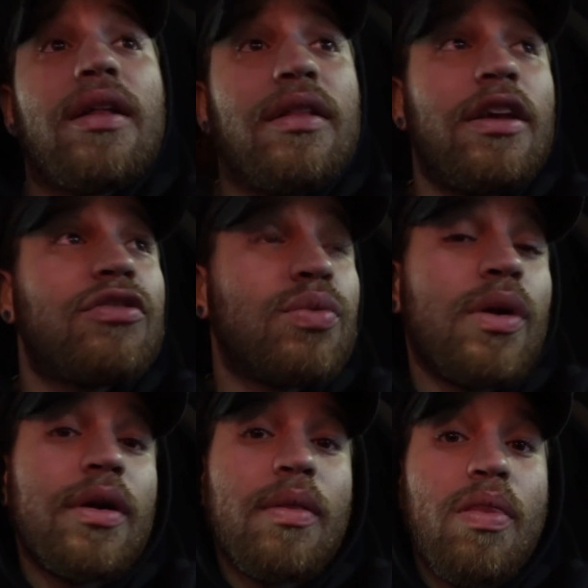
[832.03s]
This
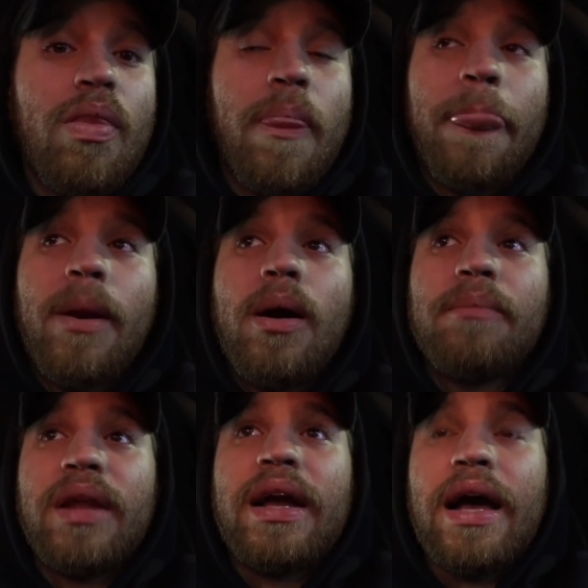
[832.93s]
one
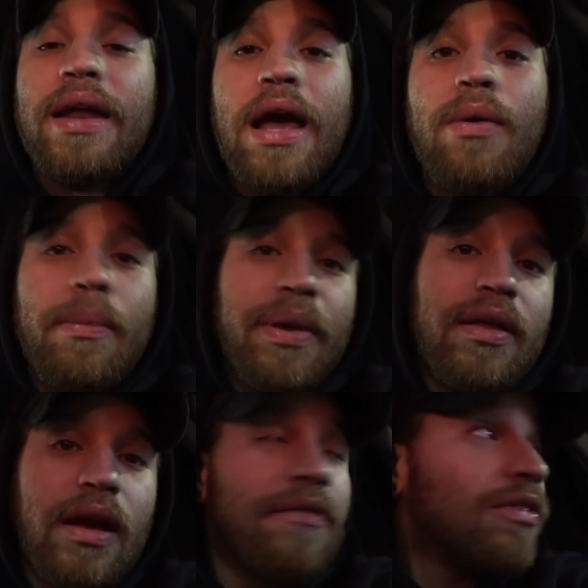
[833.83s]
that I got now, I
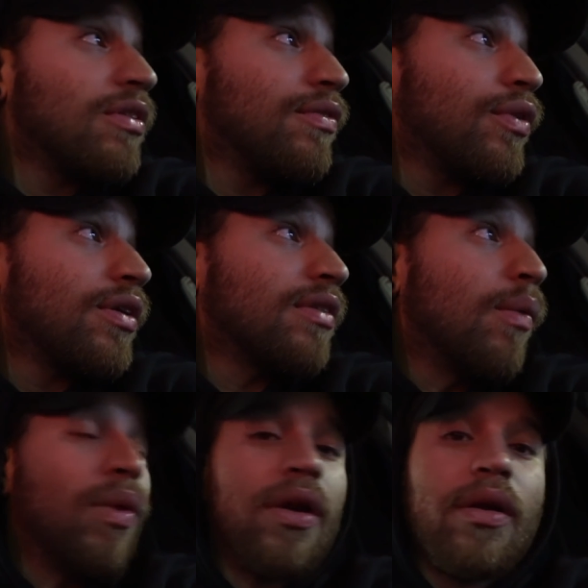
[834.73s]
paid obviously for it because I
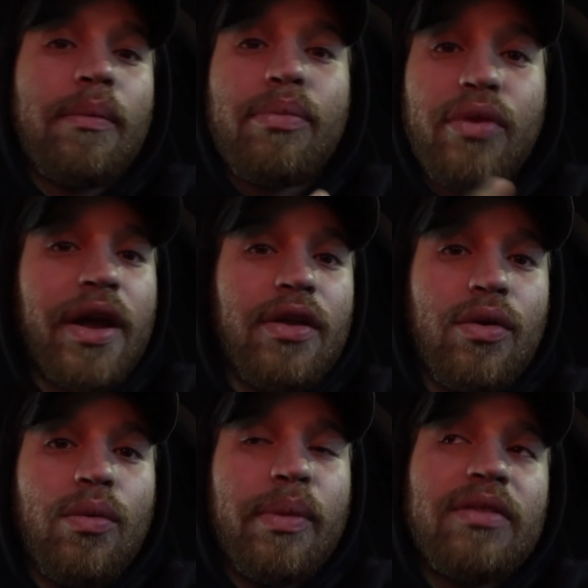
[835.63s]
wanted a brand
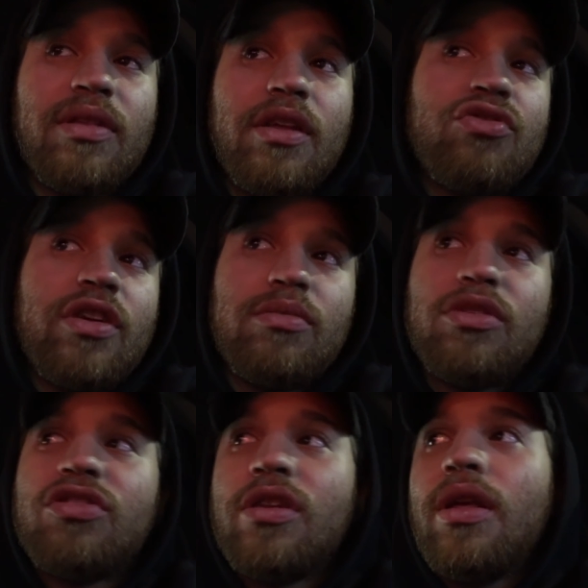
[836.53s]
new, basically,
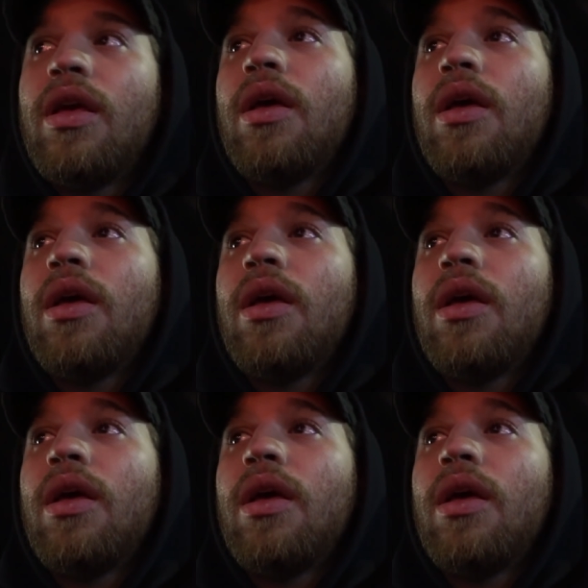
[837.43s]
transmission.